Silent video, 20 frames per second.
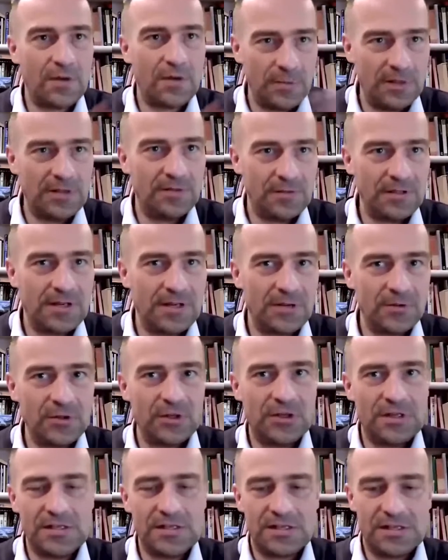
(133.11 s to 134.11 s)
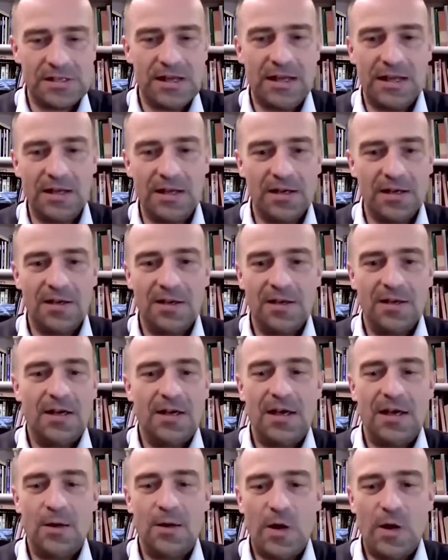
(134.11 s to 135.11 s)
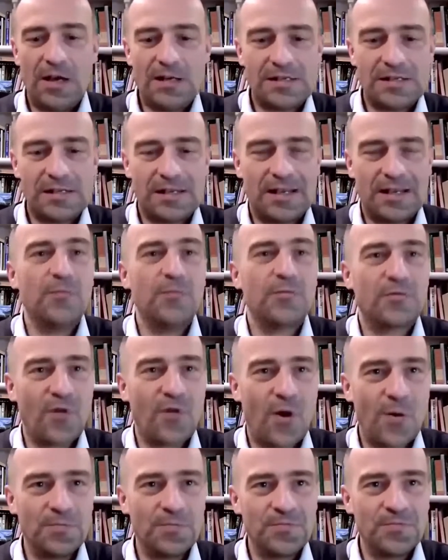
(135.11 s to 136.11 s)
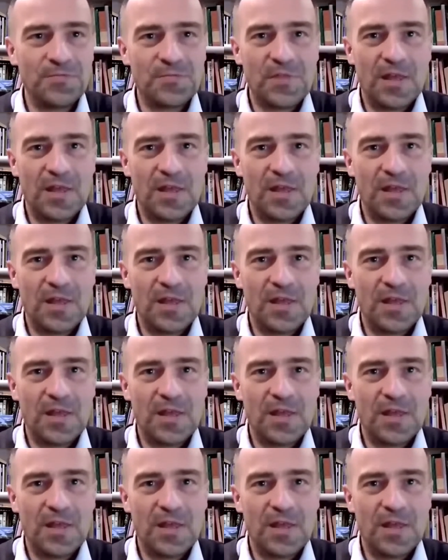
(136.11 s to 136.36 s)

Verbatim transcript: I mean, you know, you can see uh, where does it come from?